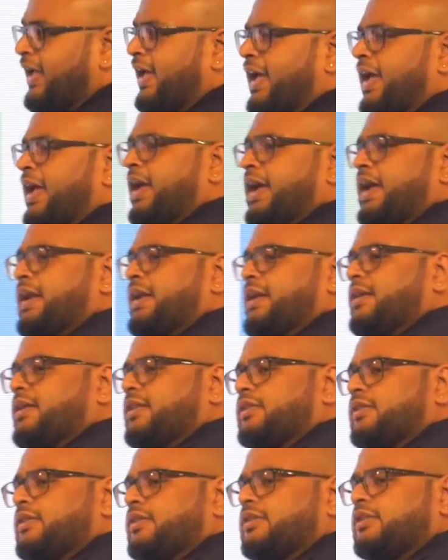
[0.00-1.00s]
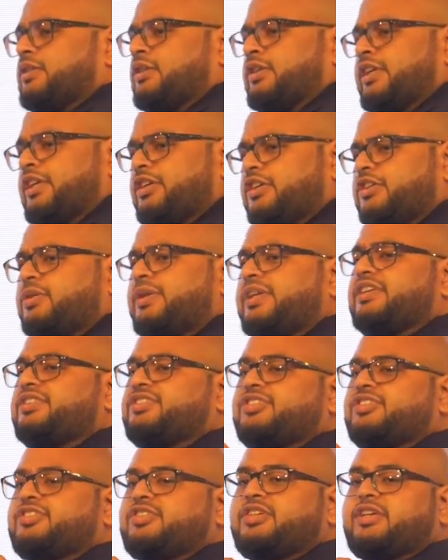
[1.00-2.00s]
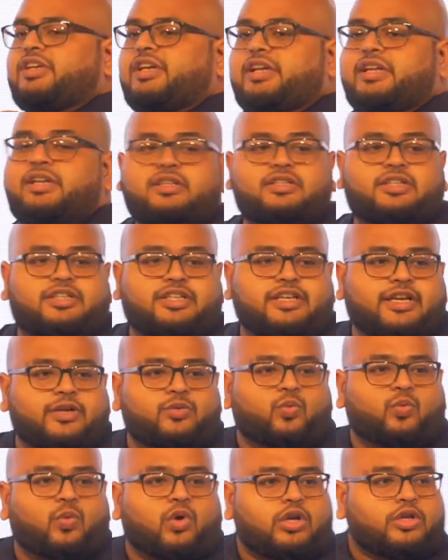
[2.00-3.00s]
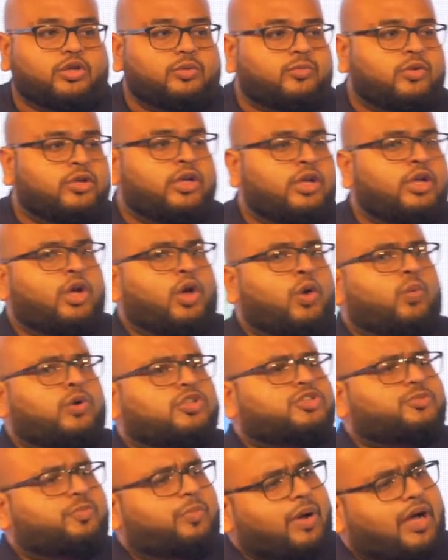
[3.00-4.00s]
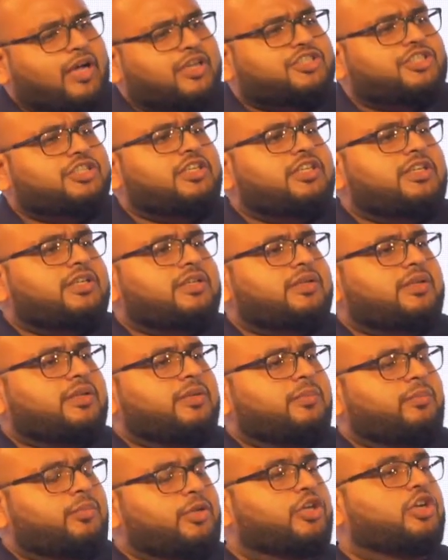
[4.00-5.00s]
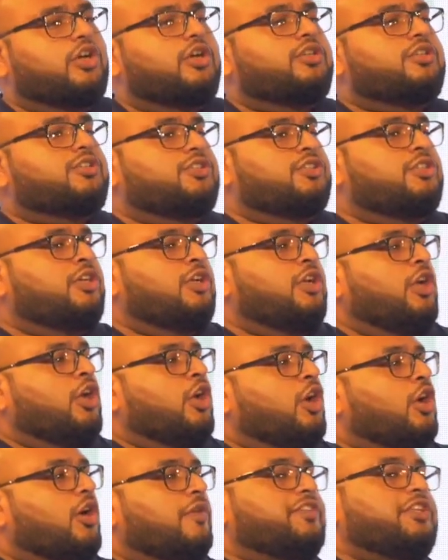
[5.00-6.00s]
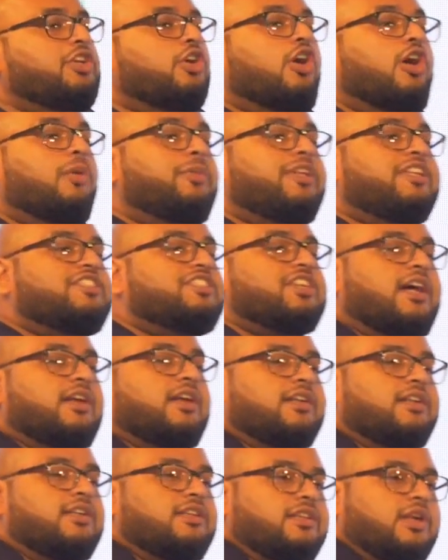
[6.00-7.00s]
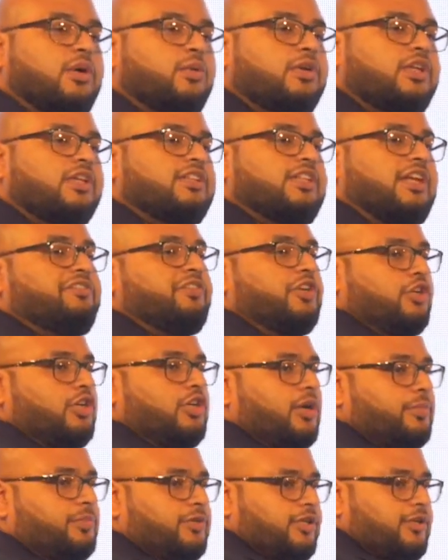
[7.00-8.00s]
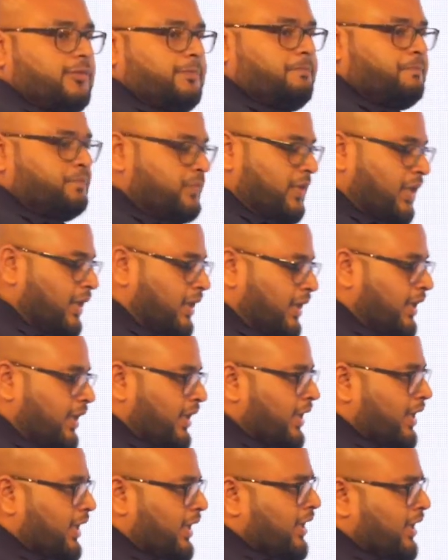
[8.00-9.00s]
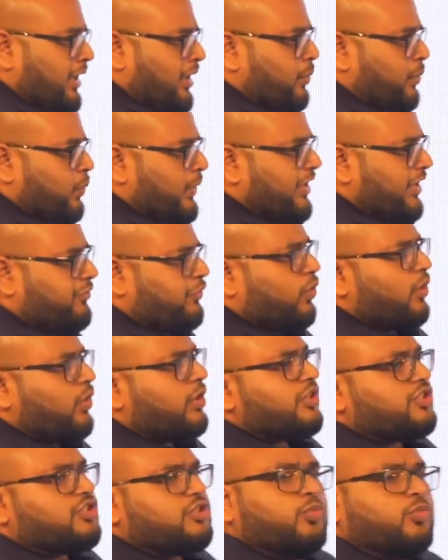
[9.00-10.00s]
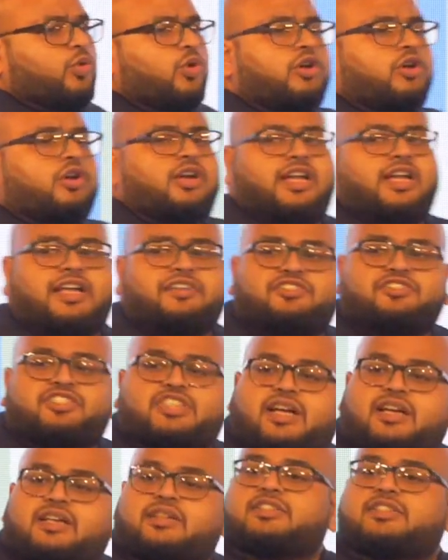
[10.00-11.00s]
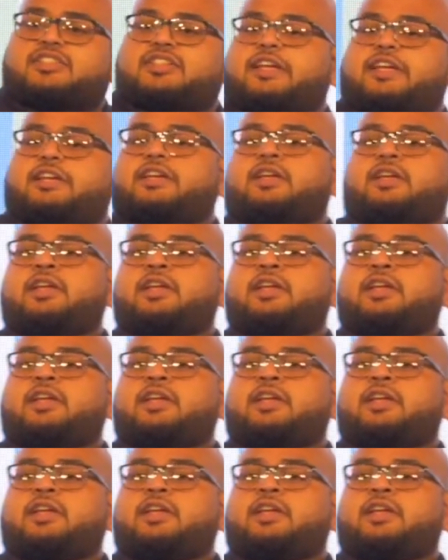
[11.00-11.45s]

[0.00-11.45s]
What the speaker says: And the increase in the ticket volume was partially because of the omni-channel route that we adopted. We focused more on live channels like